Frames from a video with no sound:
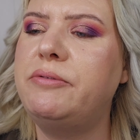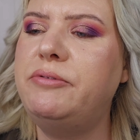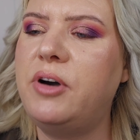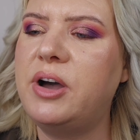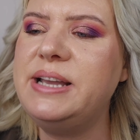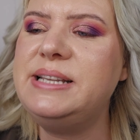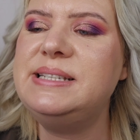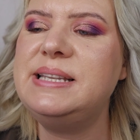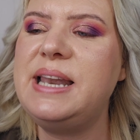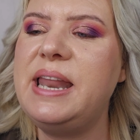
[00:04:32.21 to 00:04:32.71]

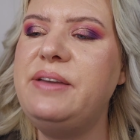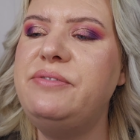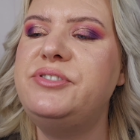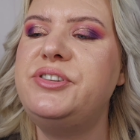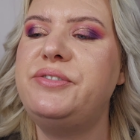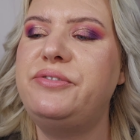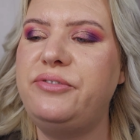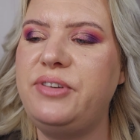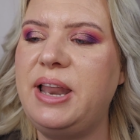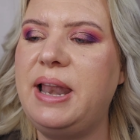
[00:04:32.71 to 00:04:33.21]

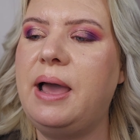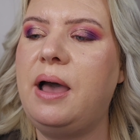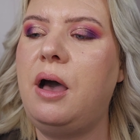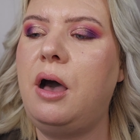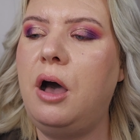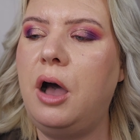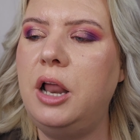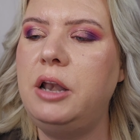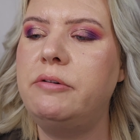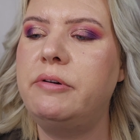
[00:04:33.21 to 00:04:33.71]
Revitalift
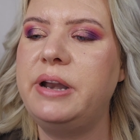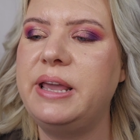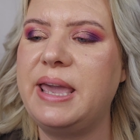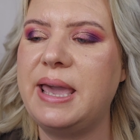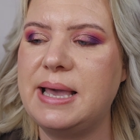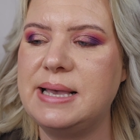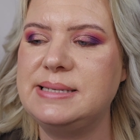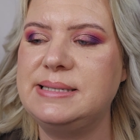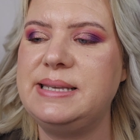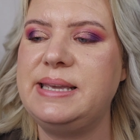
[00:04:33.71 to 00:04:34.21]
Filler
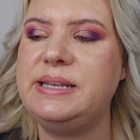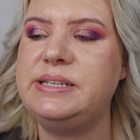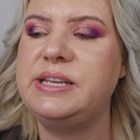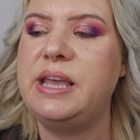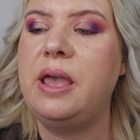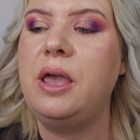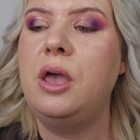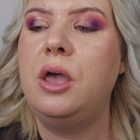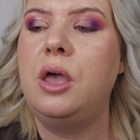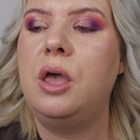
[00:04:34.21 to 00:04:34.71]
Hyaluronic Acid
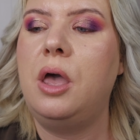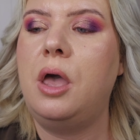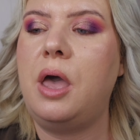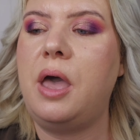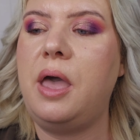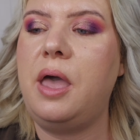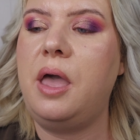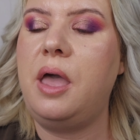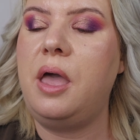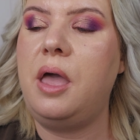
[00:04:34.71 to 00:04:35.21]

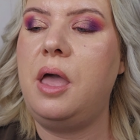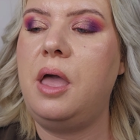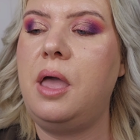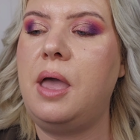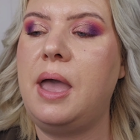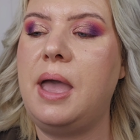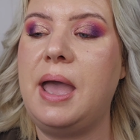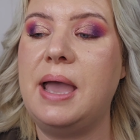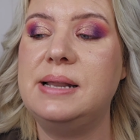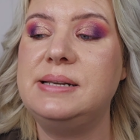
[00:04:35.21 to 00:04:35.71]

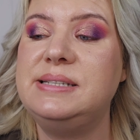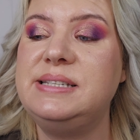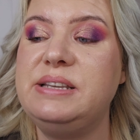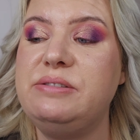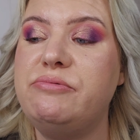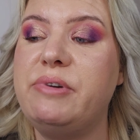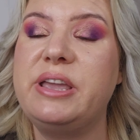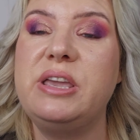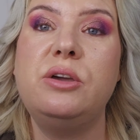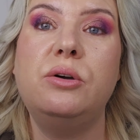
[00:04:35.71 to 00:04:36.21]
uh,
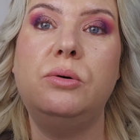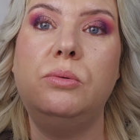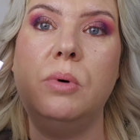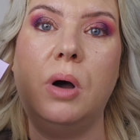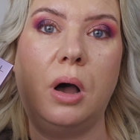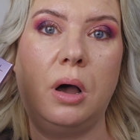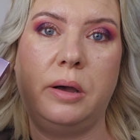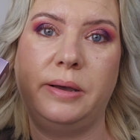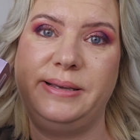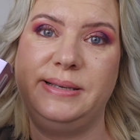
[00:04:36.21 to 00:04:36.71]

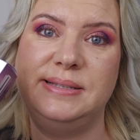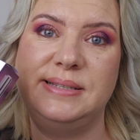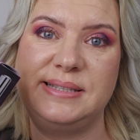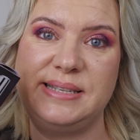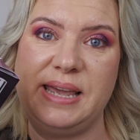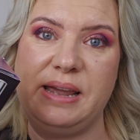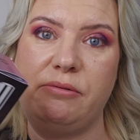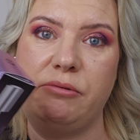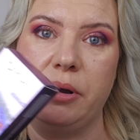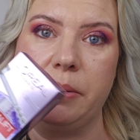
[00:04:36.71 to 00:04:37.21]
anti-wrinkle eye
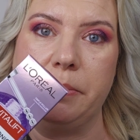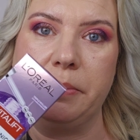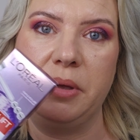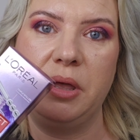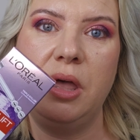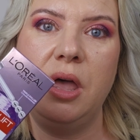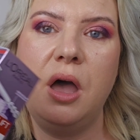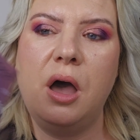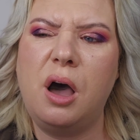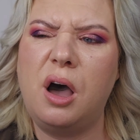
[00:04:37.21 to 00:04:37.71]
serum.